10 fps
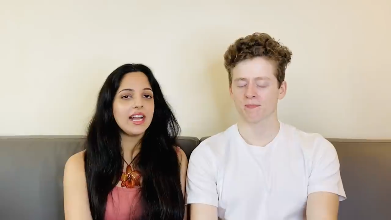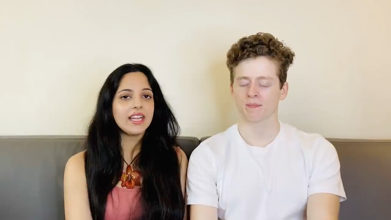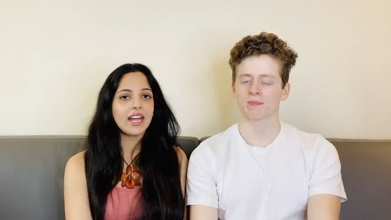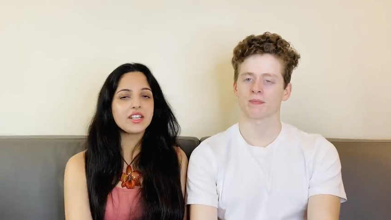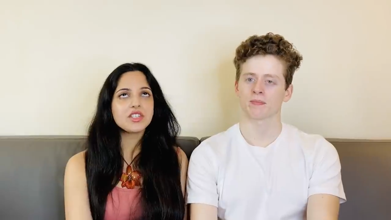
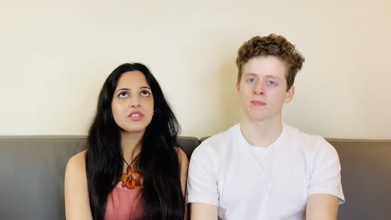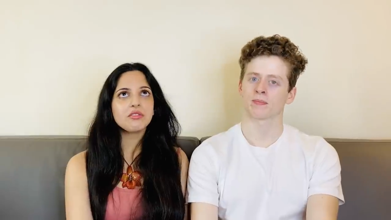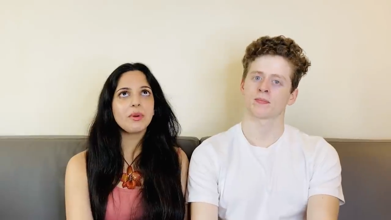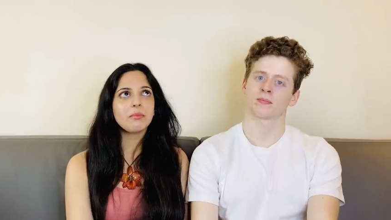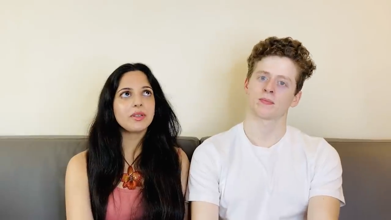Speaker 1: And I just
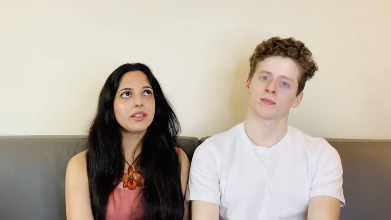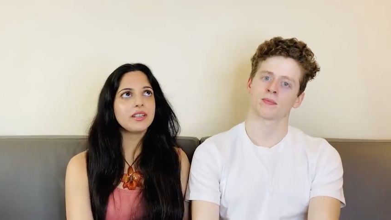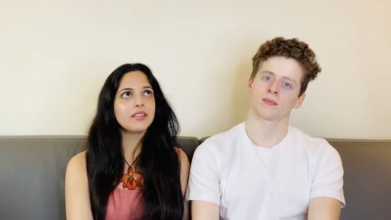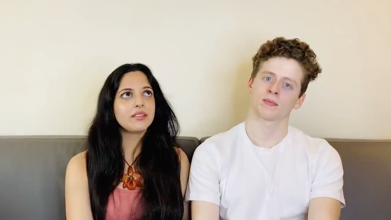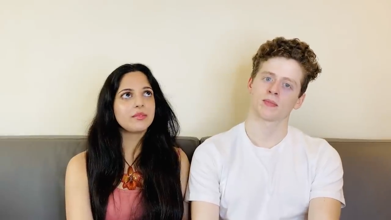
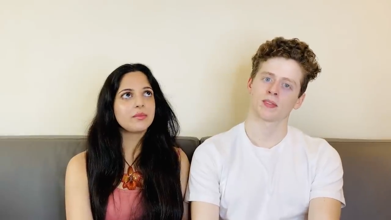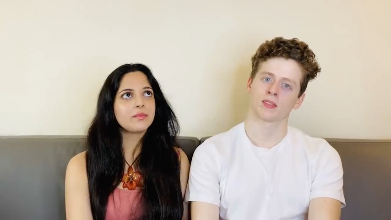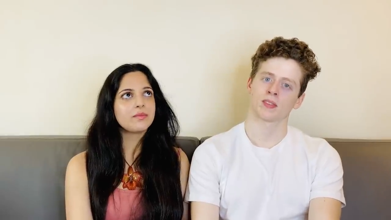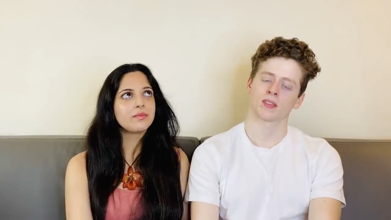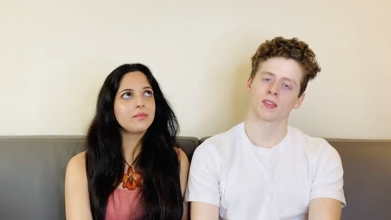remember
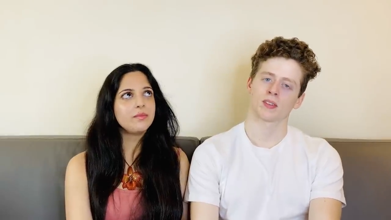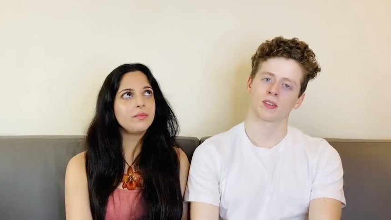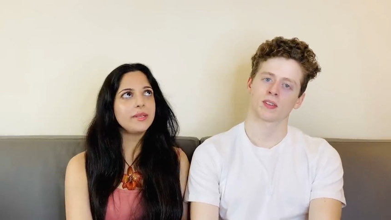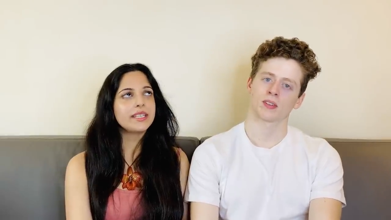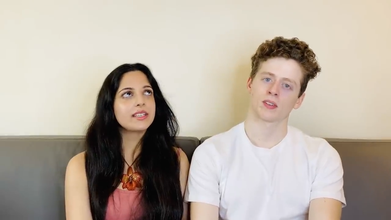
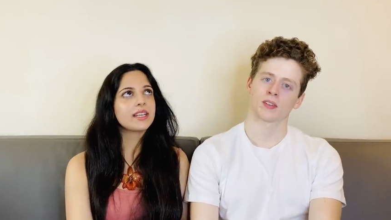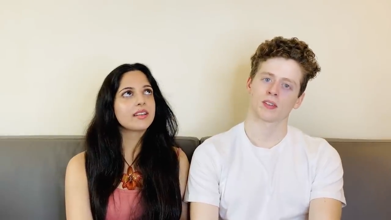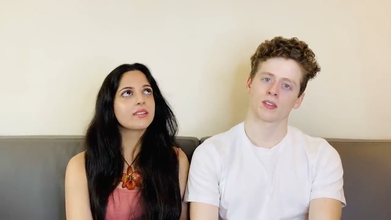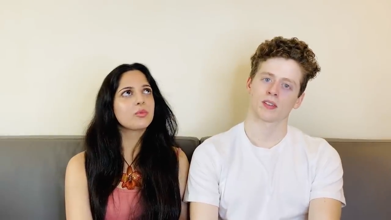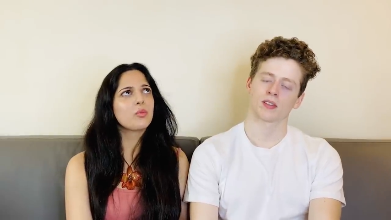being like,
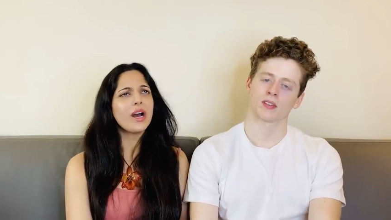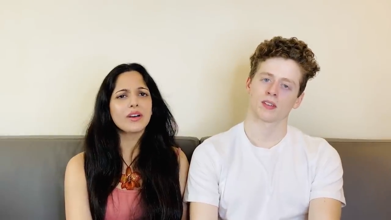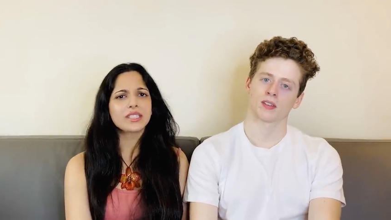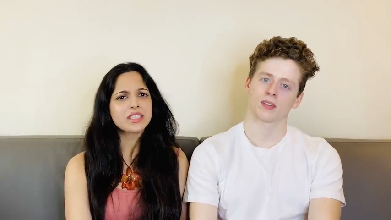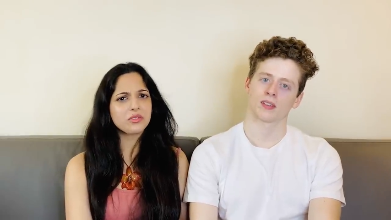
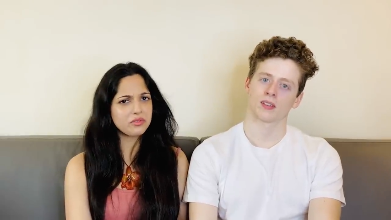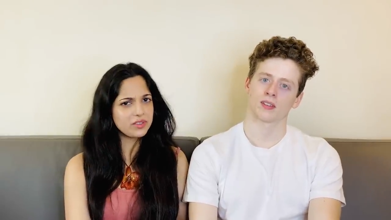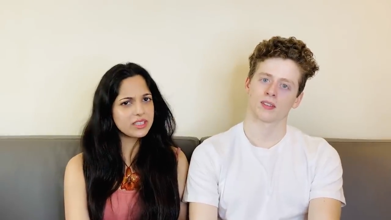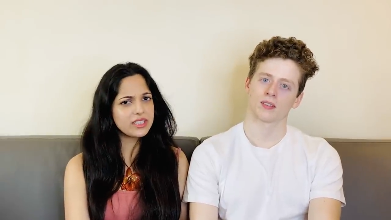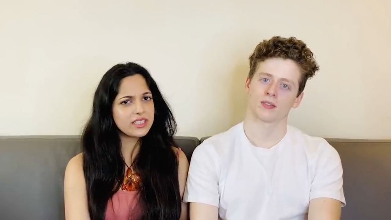"Wow, these are
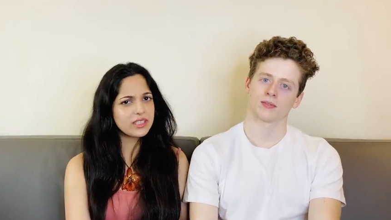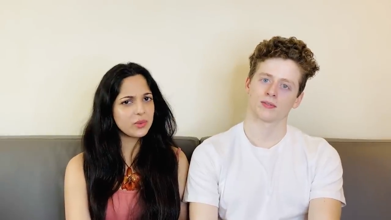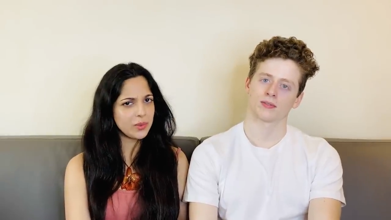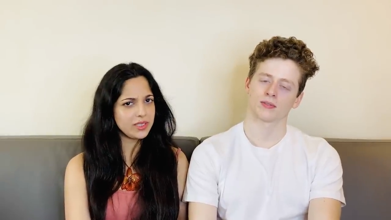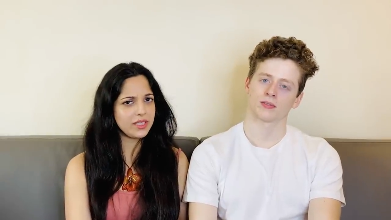really
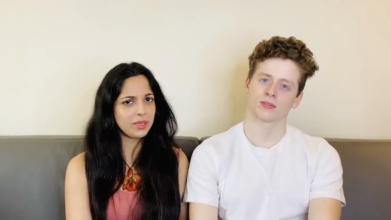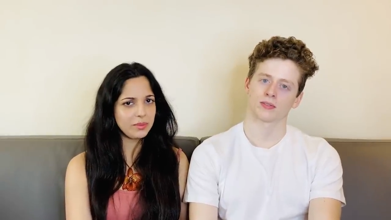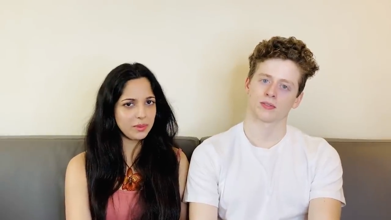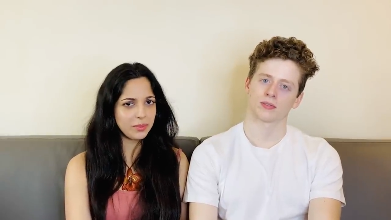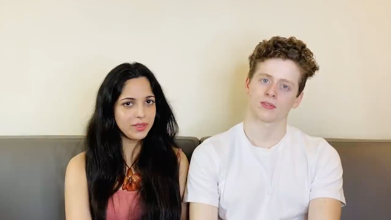quality
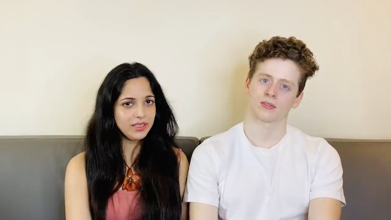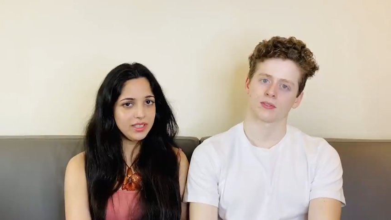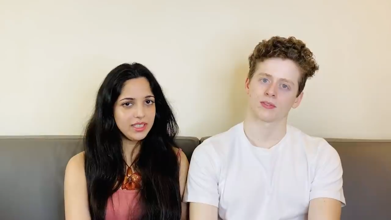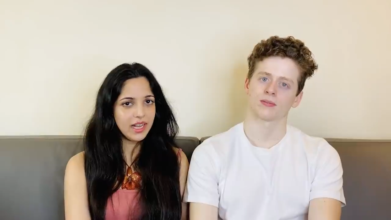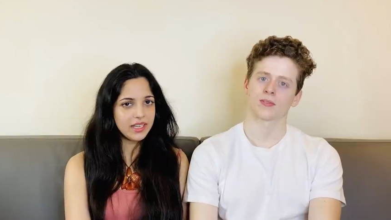people."
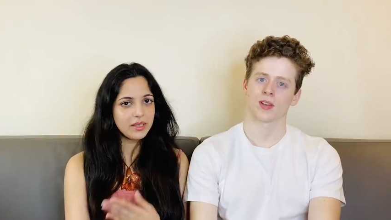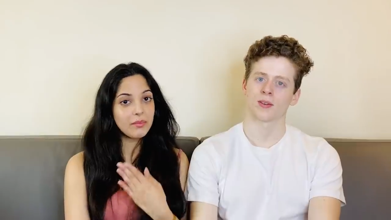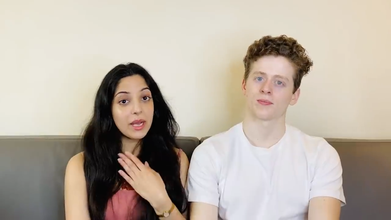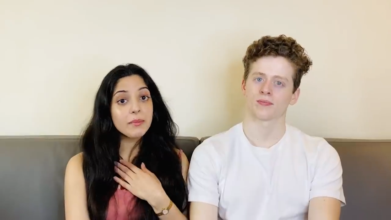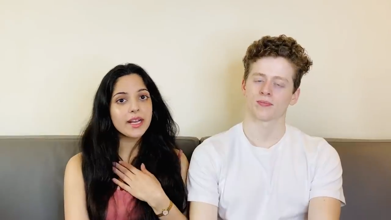And in
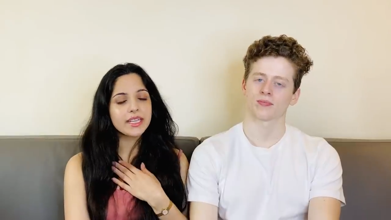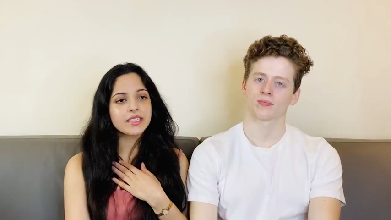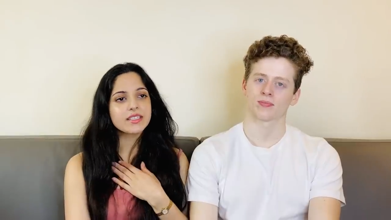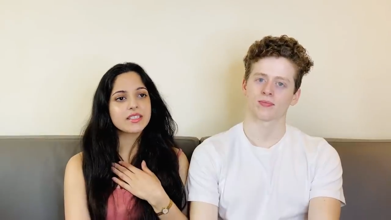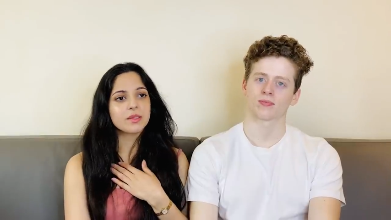my
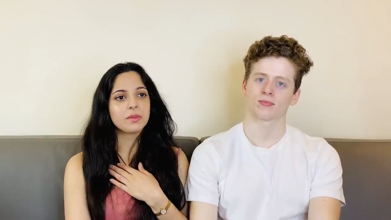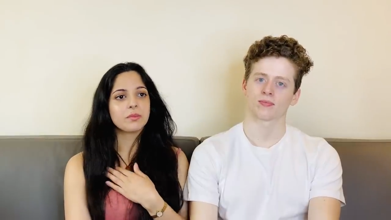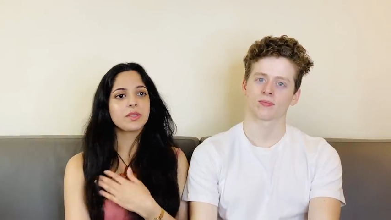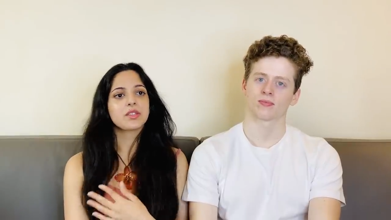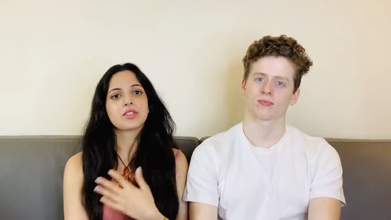mind, the
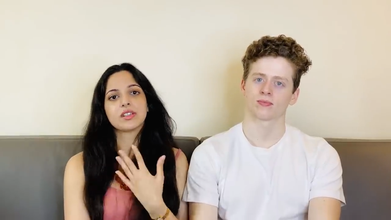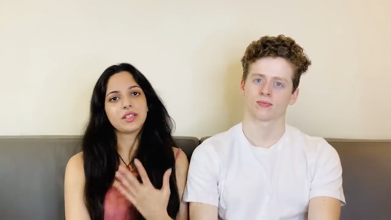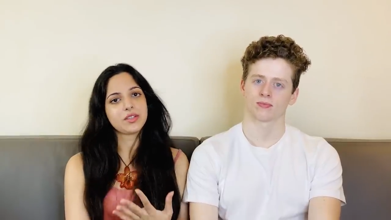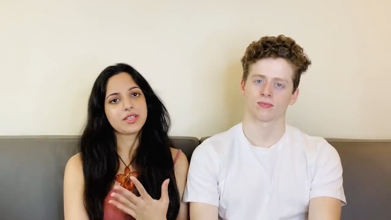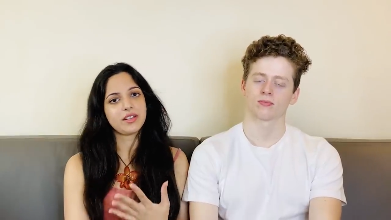people you
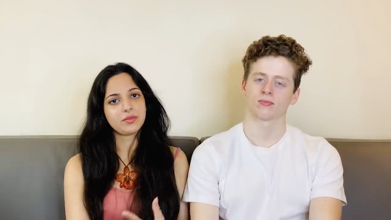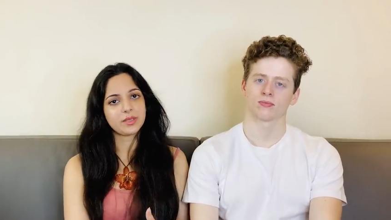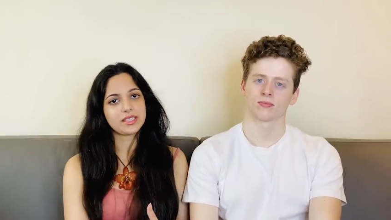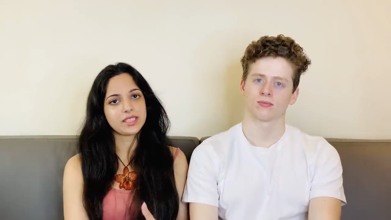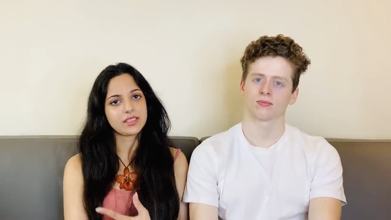surround yourself
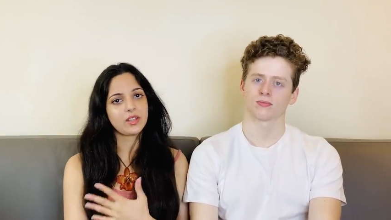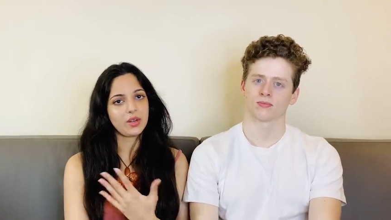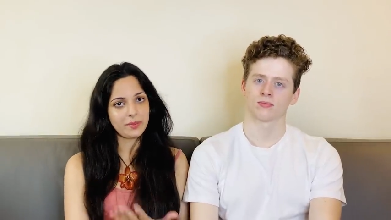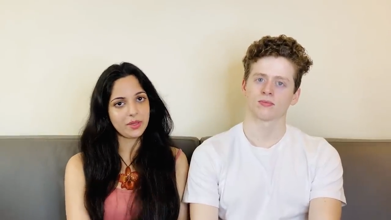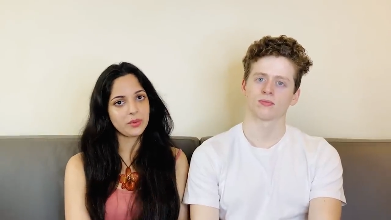with says a
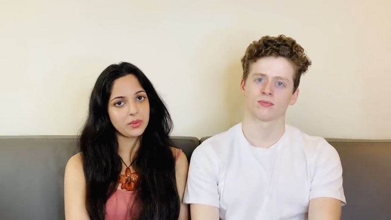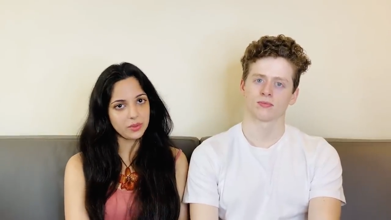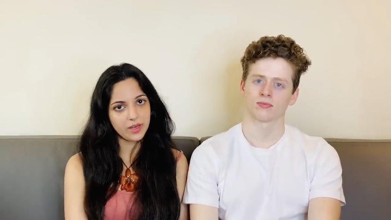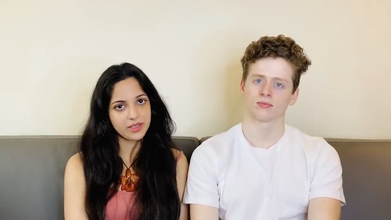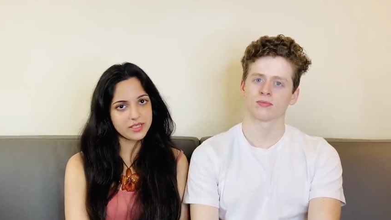lot about who
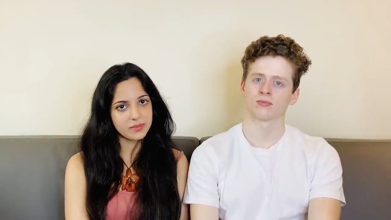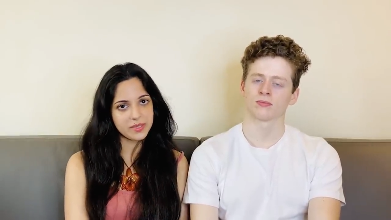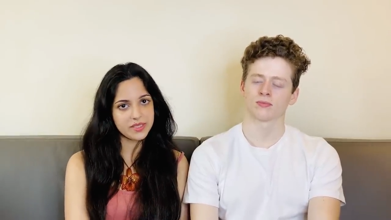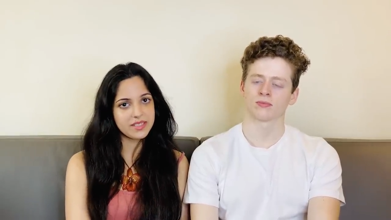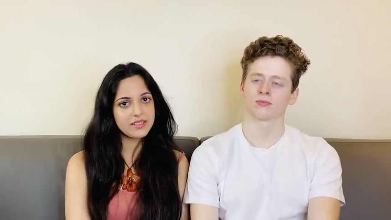you are as a
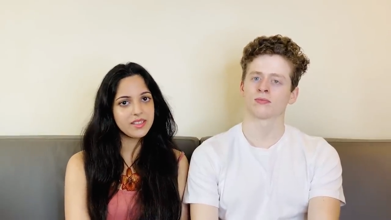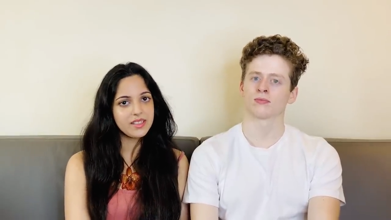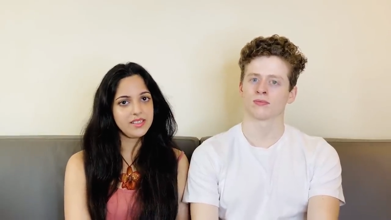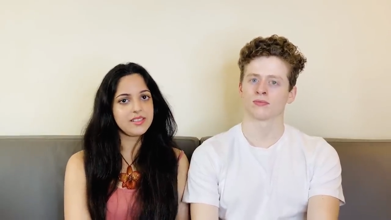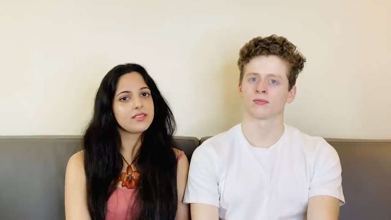person.
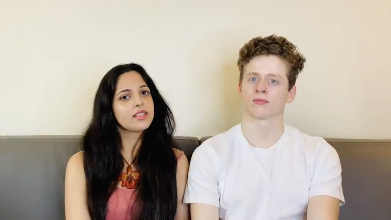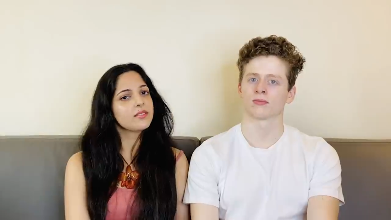Mm-hmm. I was